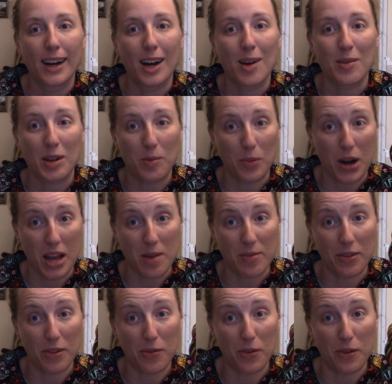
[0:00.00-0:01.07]
I'm gonna break him
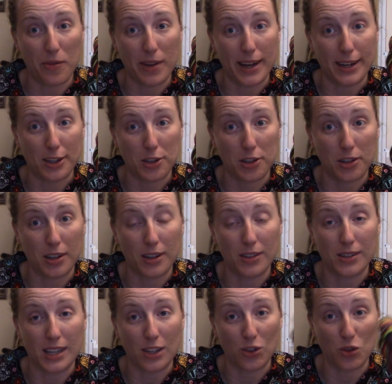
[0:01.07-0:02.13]
of the foot fetish,
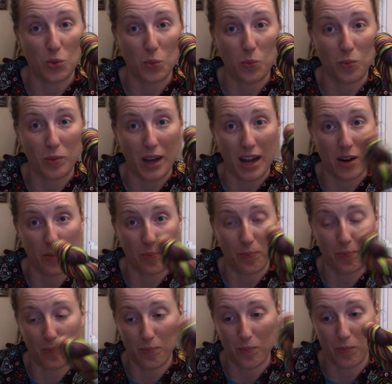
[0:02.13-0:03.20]
because that's just kind of
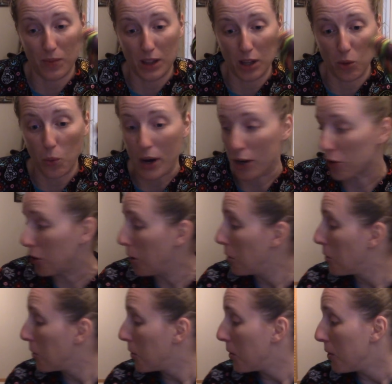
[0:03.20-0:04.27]
a little weird.
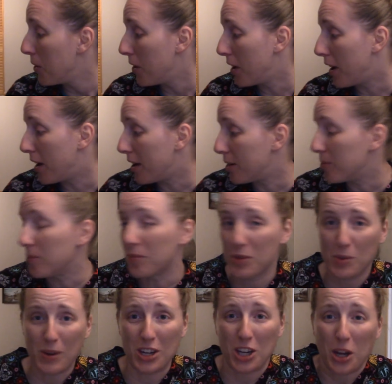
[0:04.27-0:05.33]

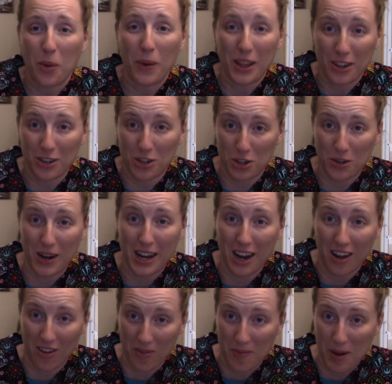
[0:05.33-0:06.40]
Especially when they're
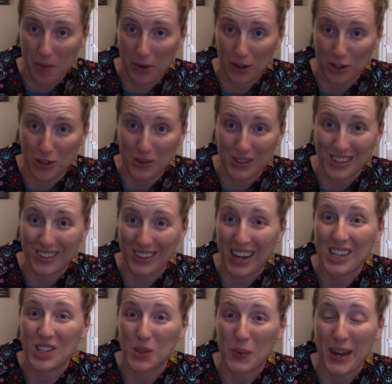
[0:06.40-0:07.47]
straight out of my work shoes and they're
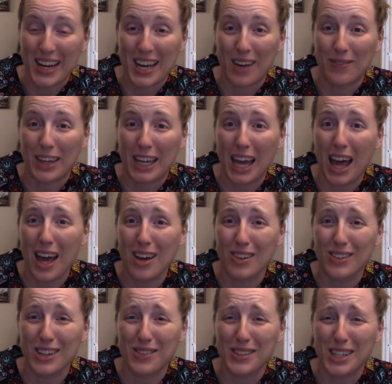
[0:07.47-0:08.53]
kind of sweaty. I'm like,
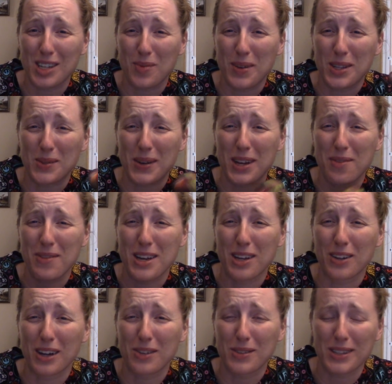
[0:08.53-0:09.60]
oh, don't touch my sweaty
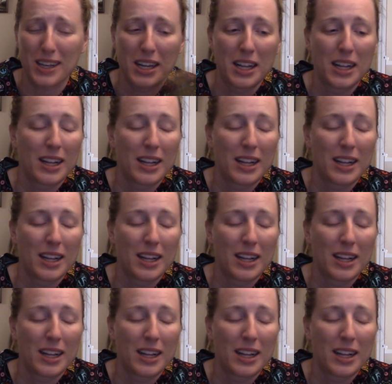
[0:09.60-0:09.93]
feet, gross.